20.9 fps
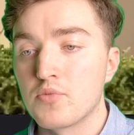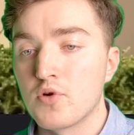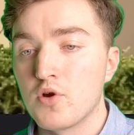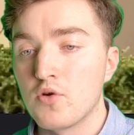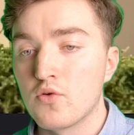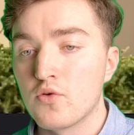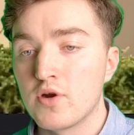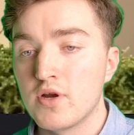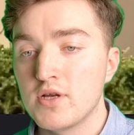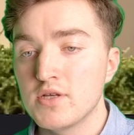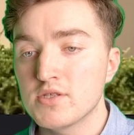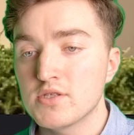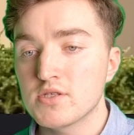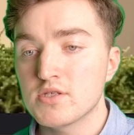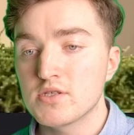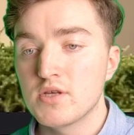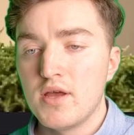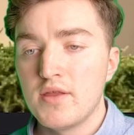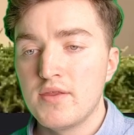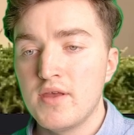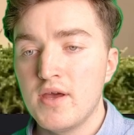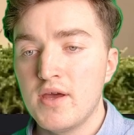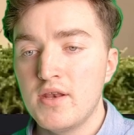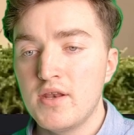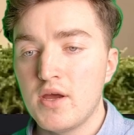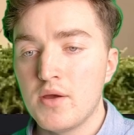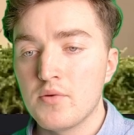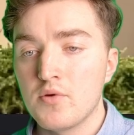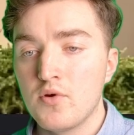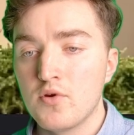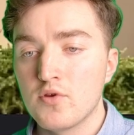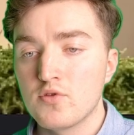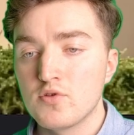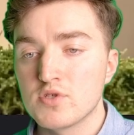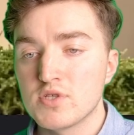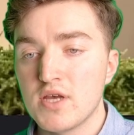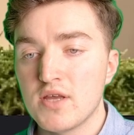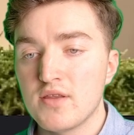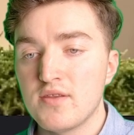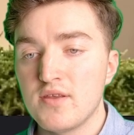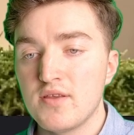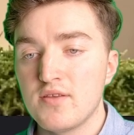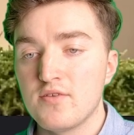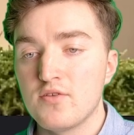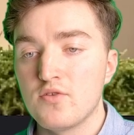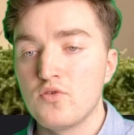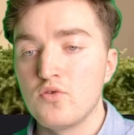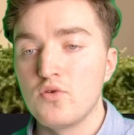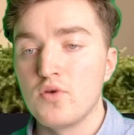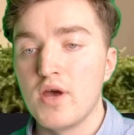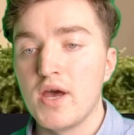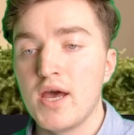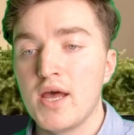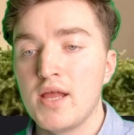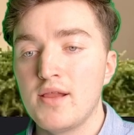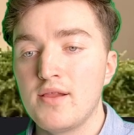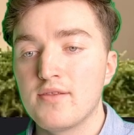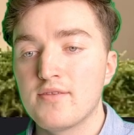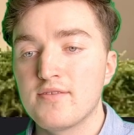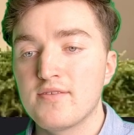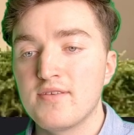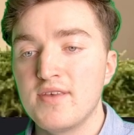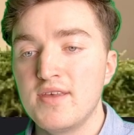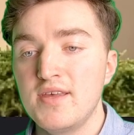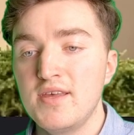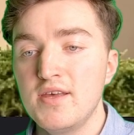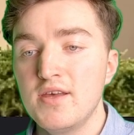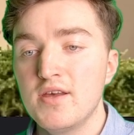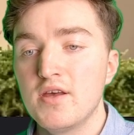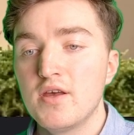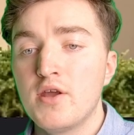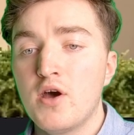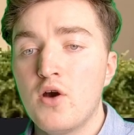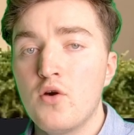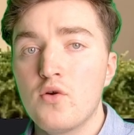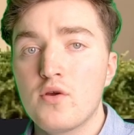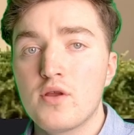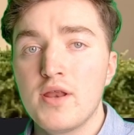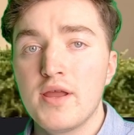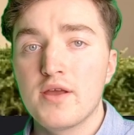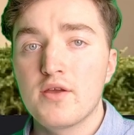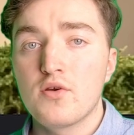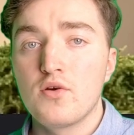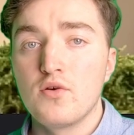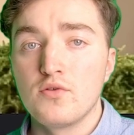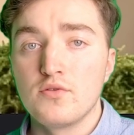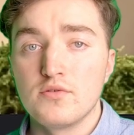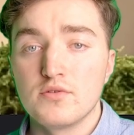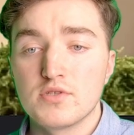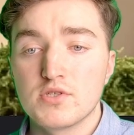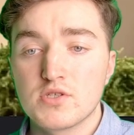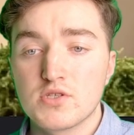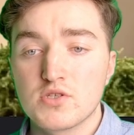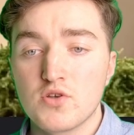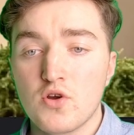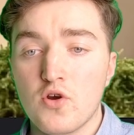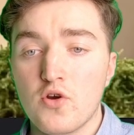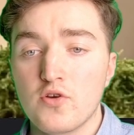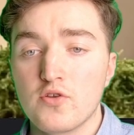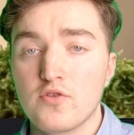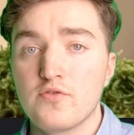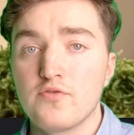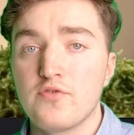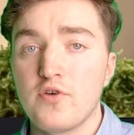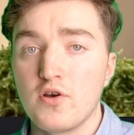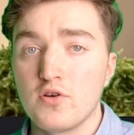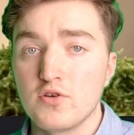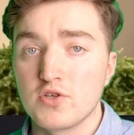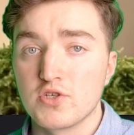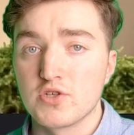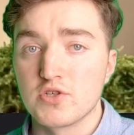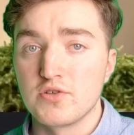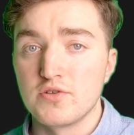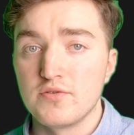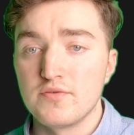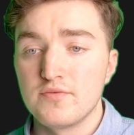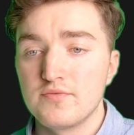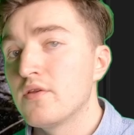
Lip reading: ProRes, and then I'm going to set it to LT. Now click on start function.